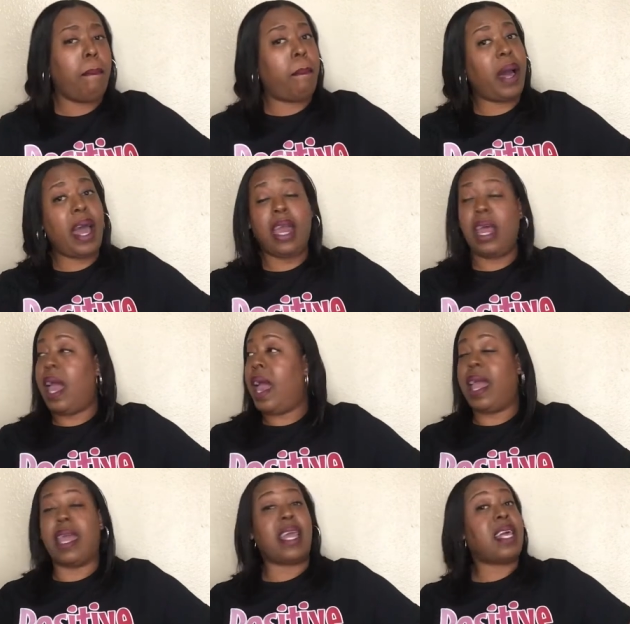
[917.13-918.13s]
But,
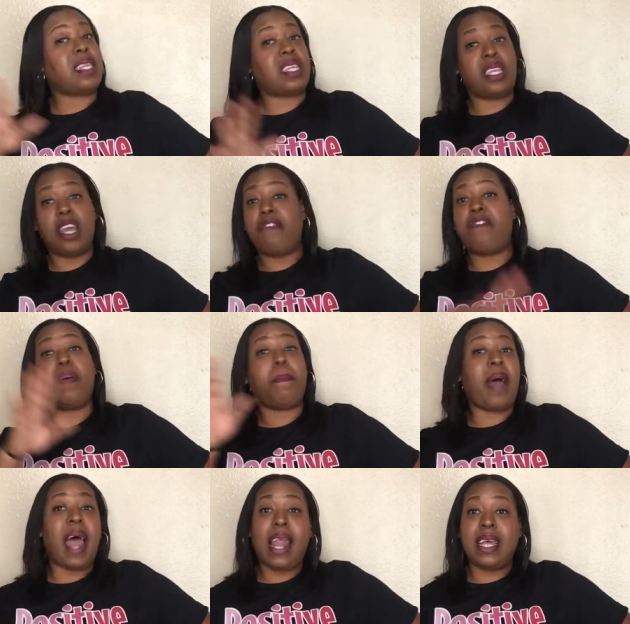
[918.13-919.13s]
hey, it's different
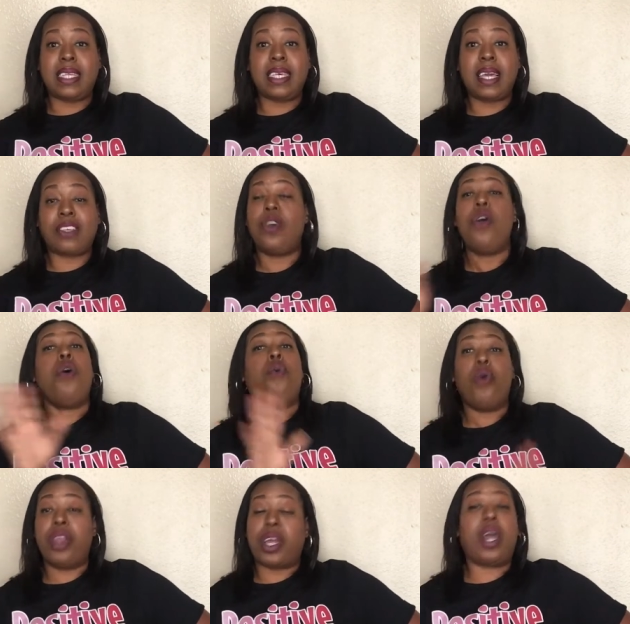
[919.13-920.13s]
politics
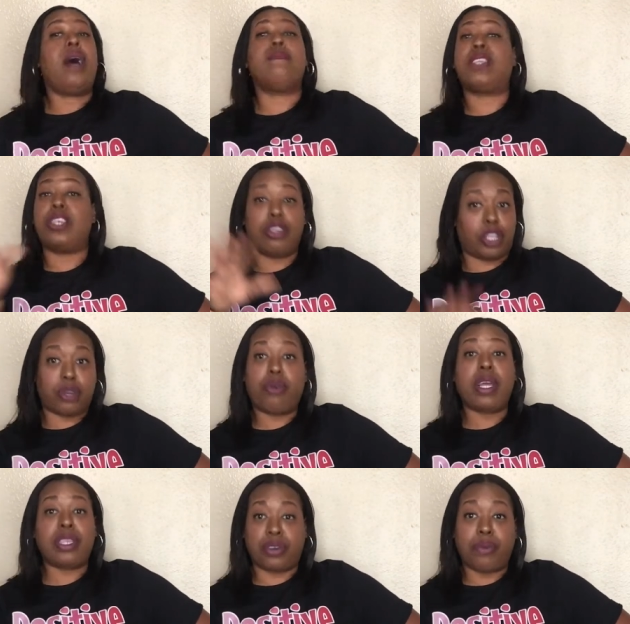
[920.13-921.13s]
when it comes to the
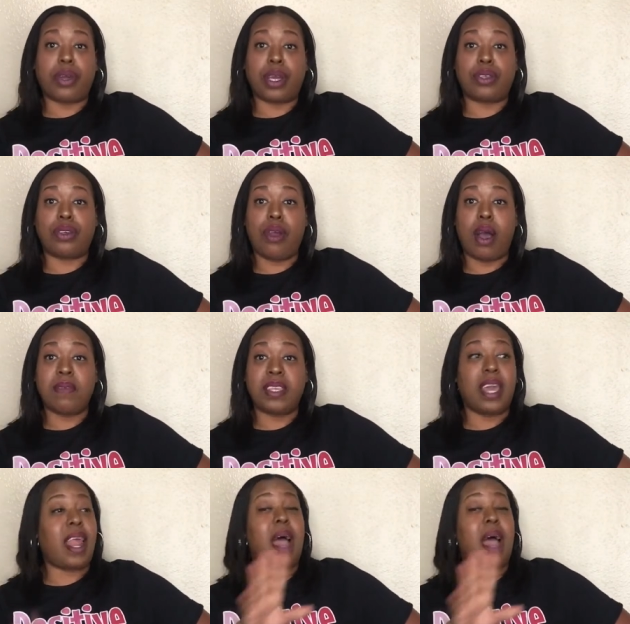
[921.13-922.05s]
street streets. You know what I'm saying?